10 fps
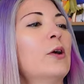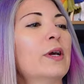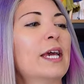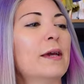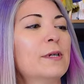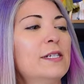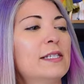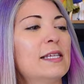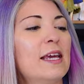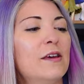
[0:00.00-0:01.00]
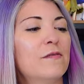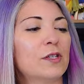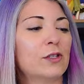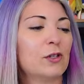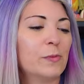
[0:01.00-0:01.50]
Okay, I'm going to
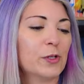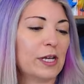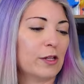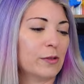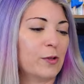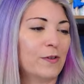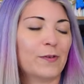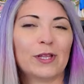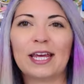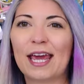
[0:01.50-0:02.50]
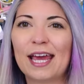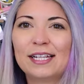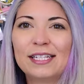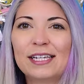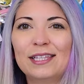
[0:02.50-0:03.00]
save Super Sailor Moon for the end.